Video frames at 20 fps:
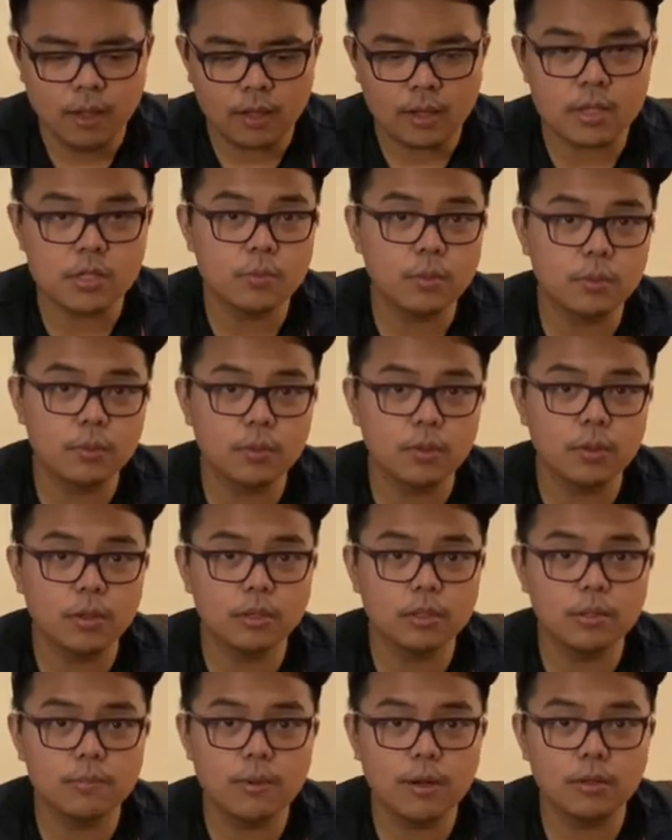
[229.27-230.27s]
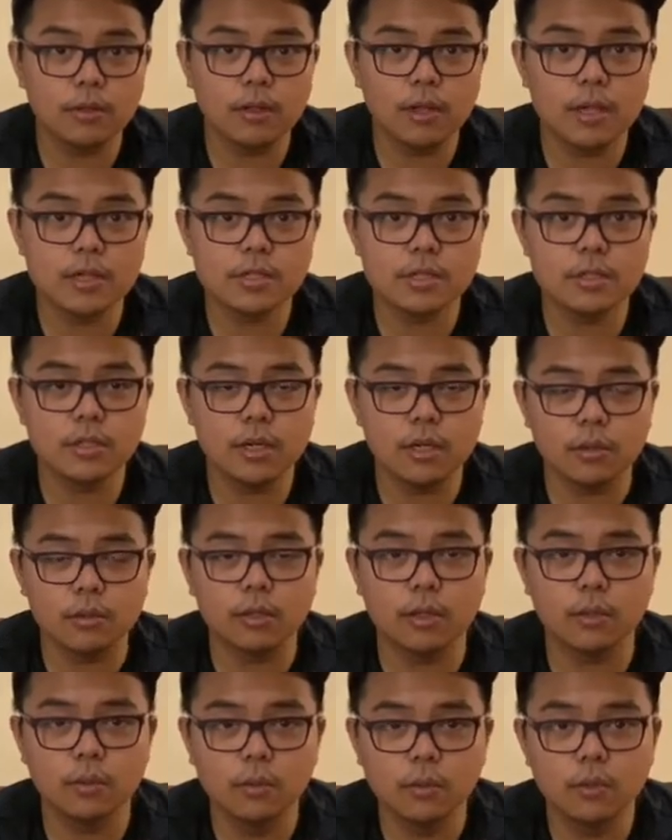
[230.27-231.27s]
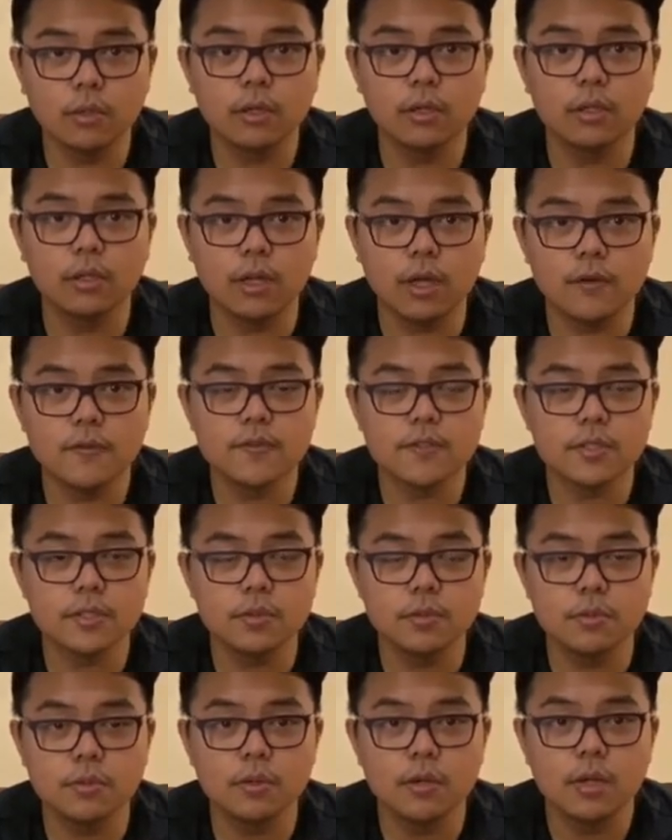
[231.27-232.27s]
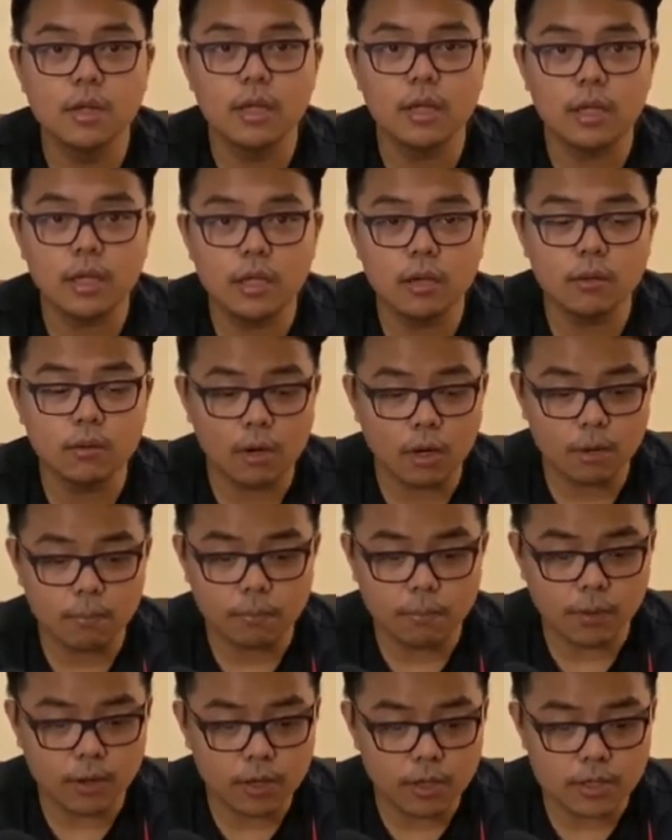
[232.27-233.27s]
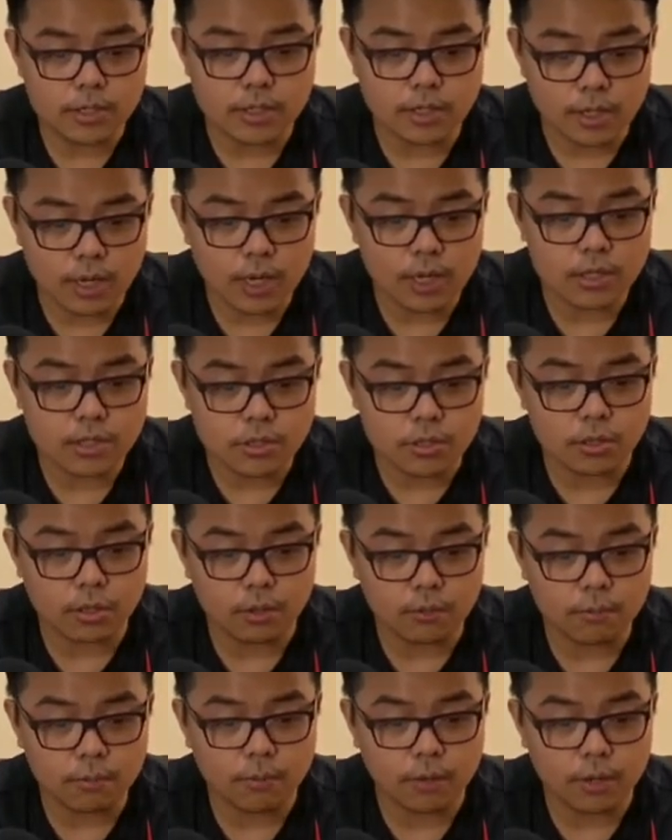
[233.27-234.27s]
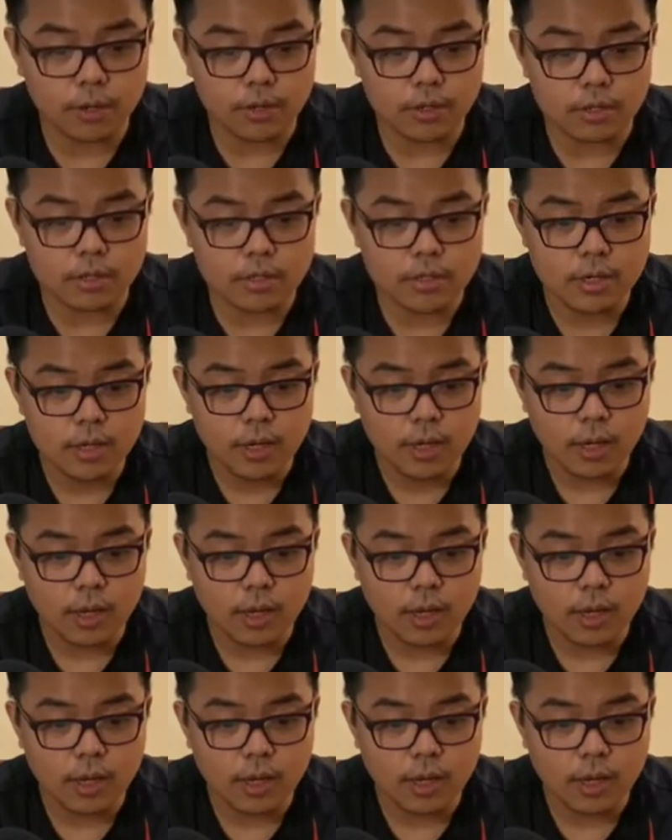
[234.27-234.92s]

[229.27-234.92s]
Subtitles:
That's what we talked about yesterday. You know, the Lord loves to hear our prayers and answer our prayers.